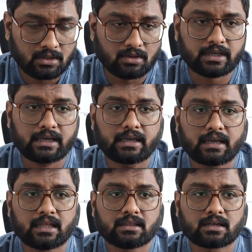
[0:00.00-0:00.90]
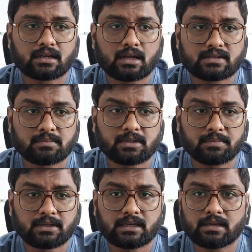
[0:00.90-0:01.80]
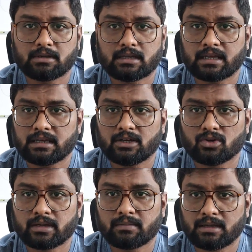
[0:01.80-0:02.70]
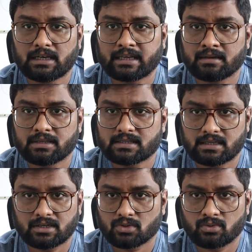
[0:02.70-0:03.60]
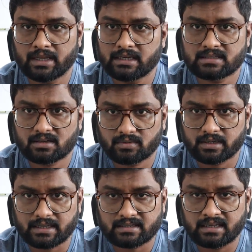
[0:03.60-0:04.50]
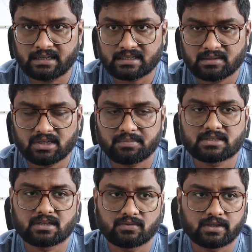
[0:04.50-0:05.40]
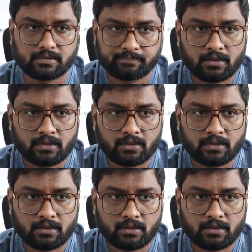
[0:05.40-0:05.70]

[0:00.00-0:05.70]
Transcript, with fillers: Okay, and the S M T P relay mean any domain mail can be sent through any server, as any S M T P server.